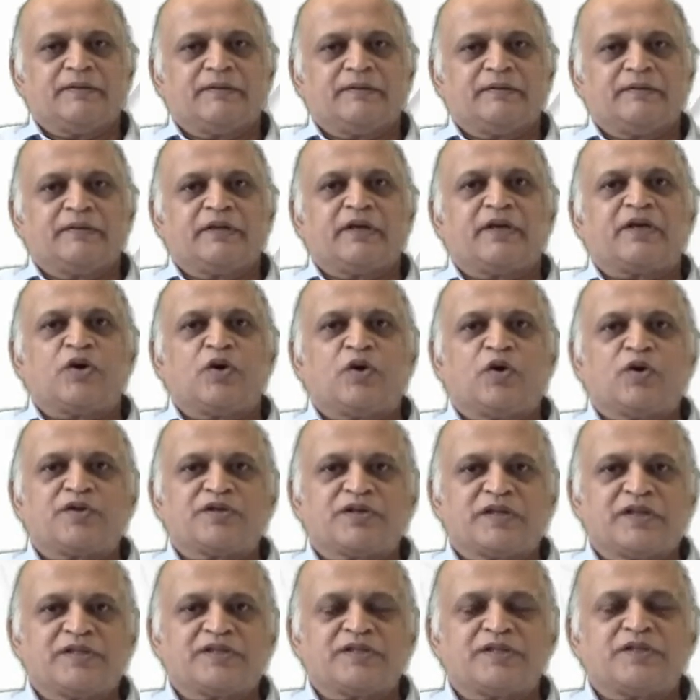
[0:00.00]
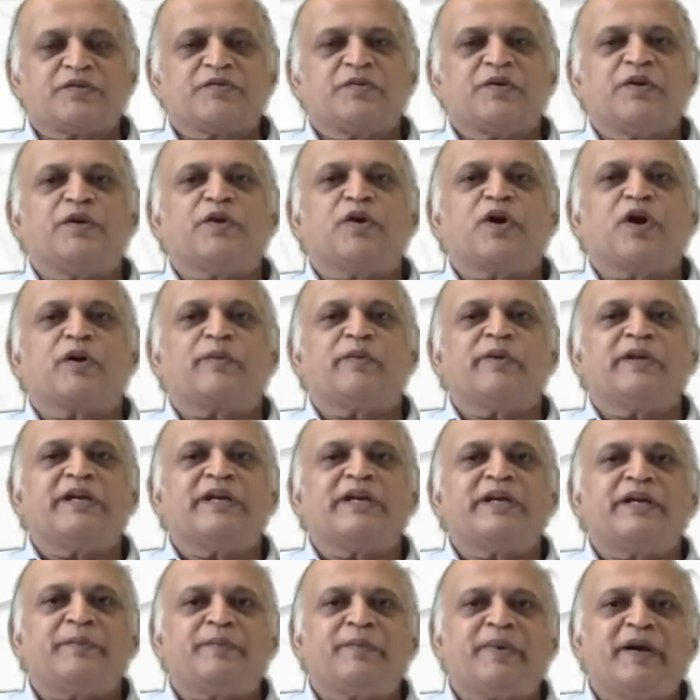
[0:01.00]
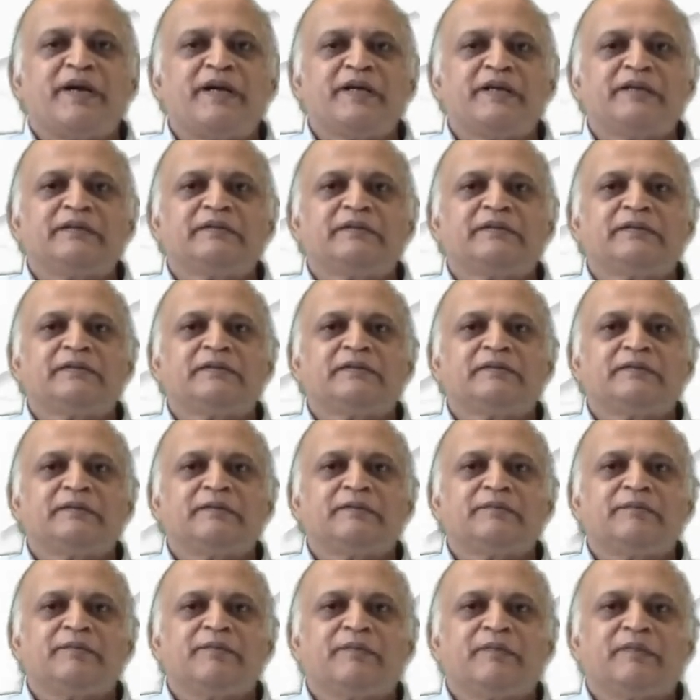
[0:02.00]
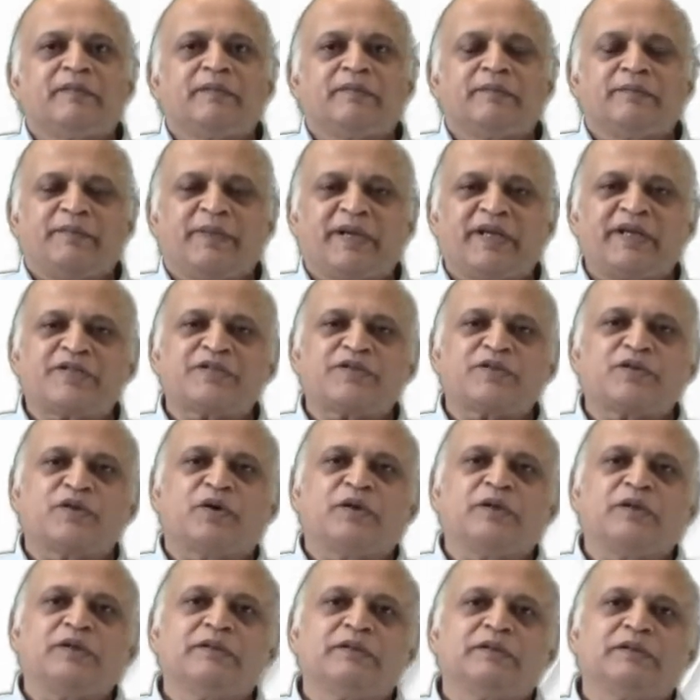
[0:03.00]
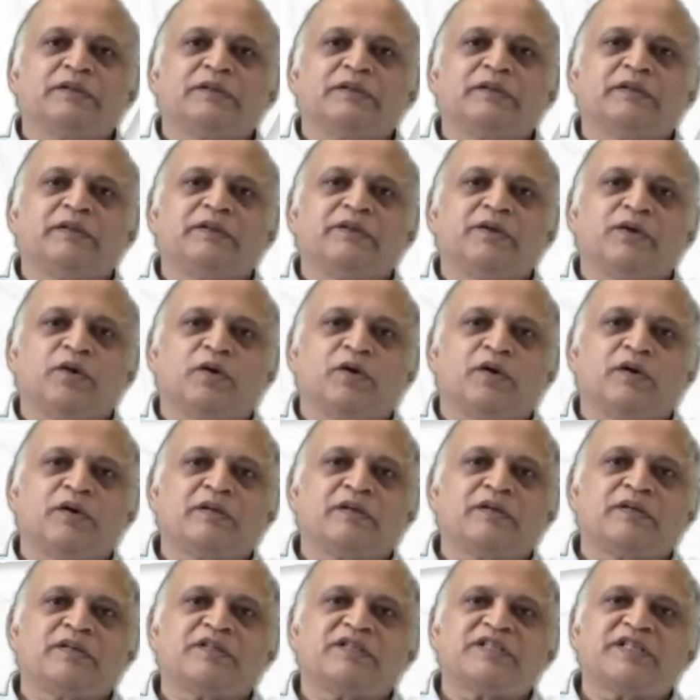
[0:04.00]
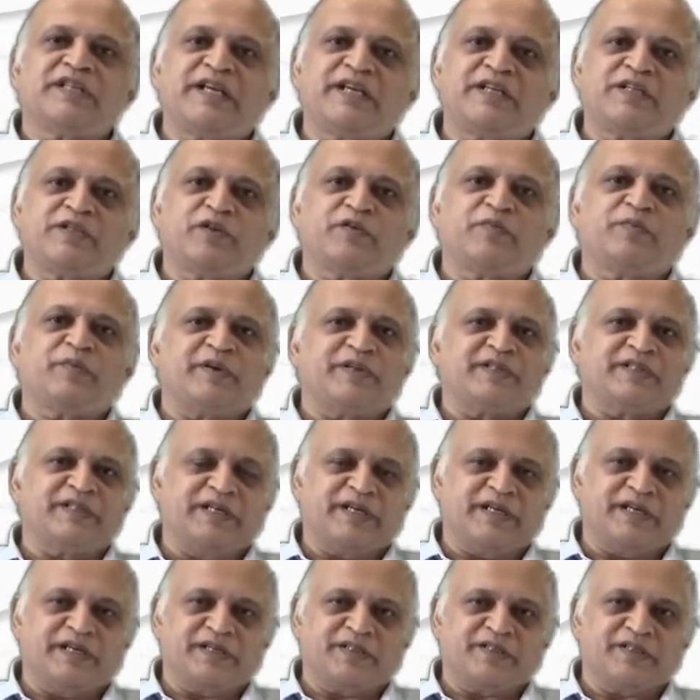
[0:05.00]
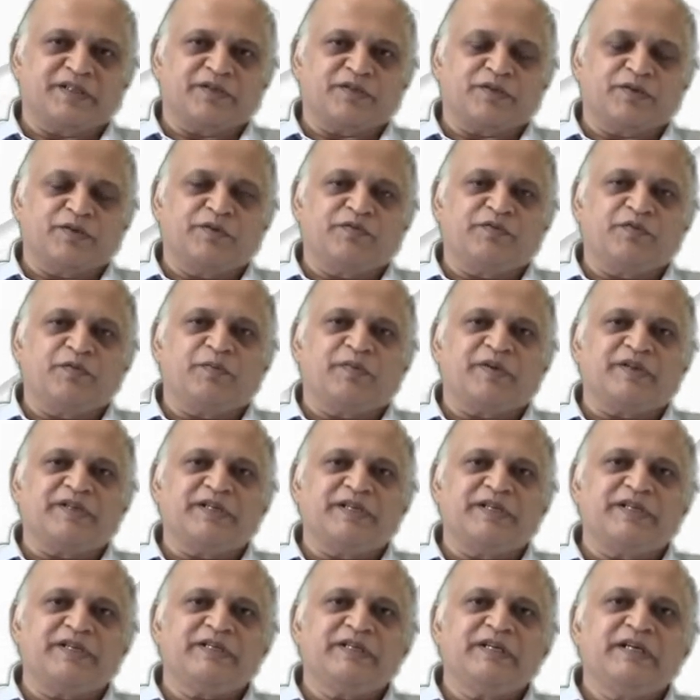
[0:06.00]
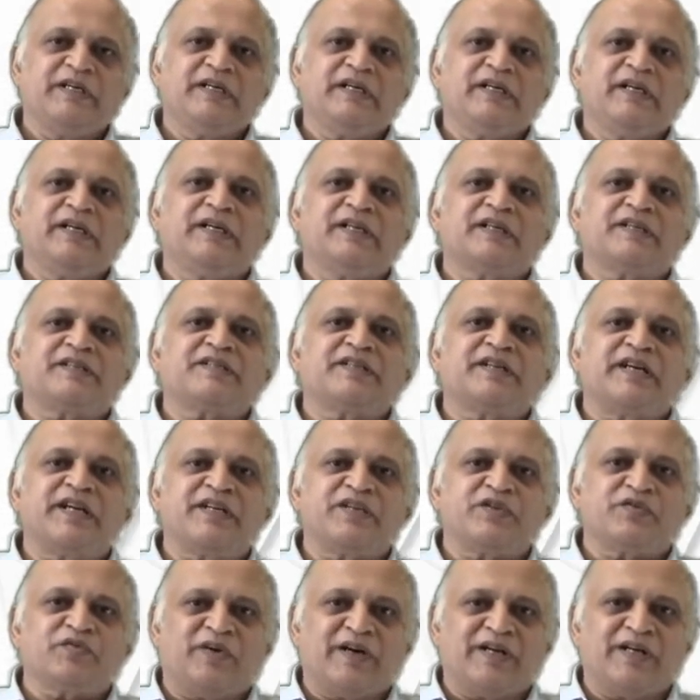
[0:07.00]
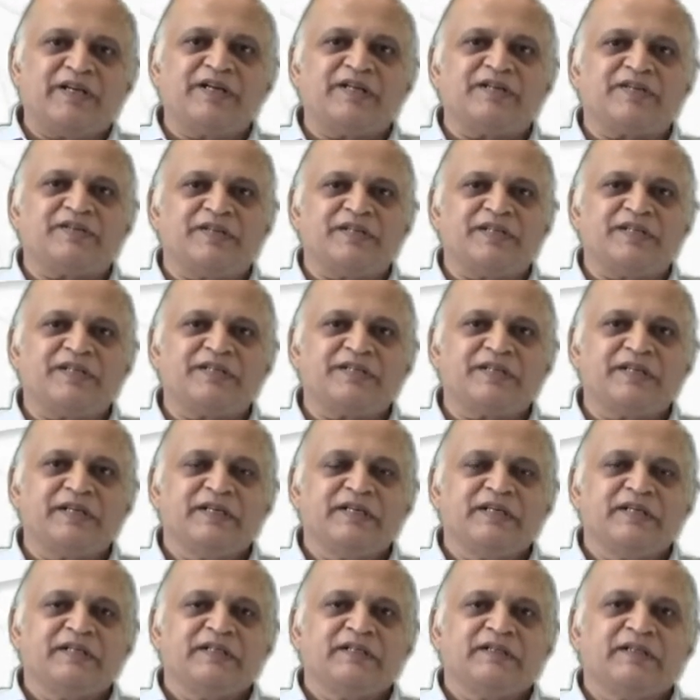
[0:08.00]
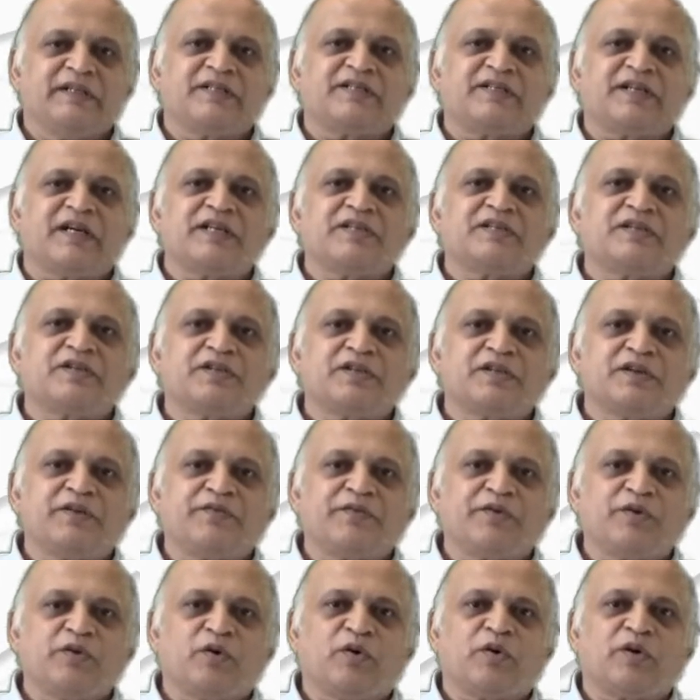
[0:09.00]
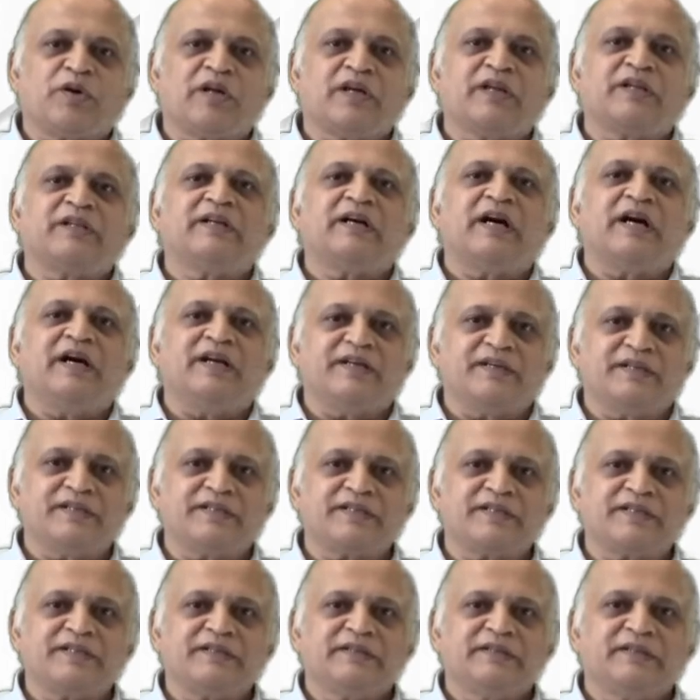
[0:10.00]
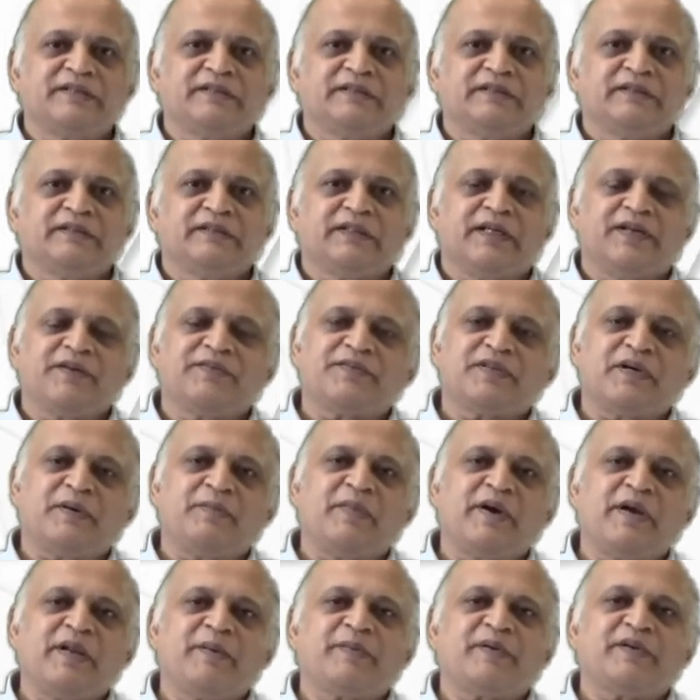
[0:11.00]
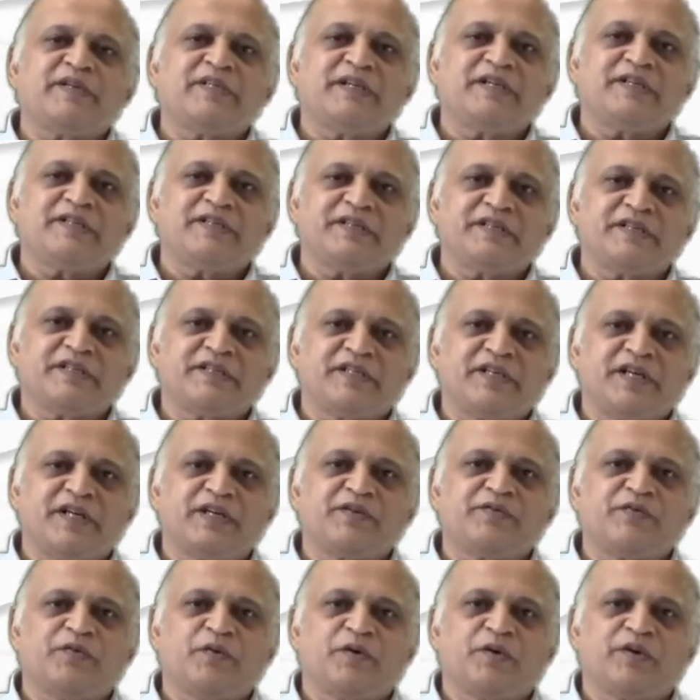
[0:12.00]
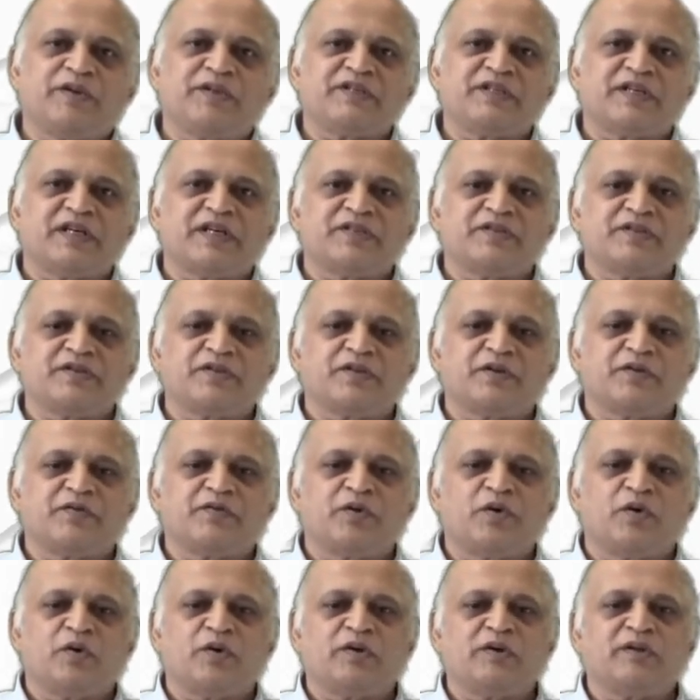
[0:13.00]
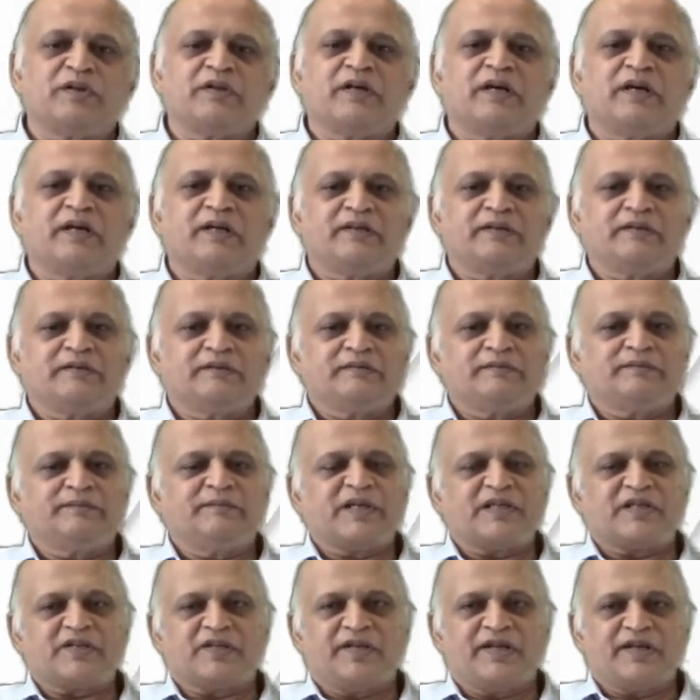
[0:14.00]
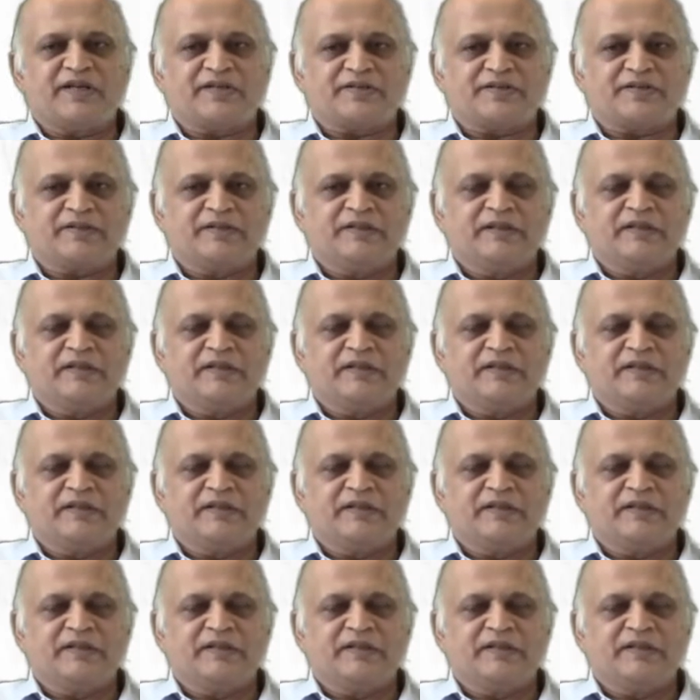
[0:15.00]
The cure chances will normally depend based on your stage of presentation. So if you present in a stage 1 disease, the chances of cure are the highest. If somebody presents in a stage 4, the chances of cure are much less.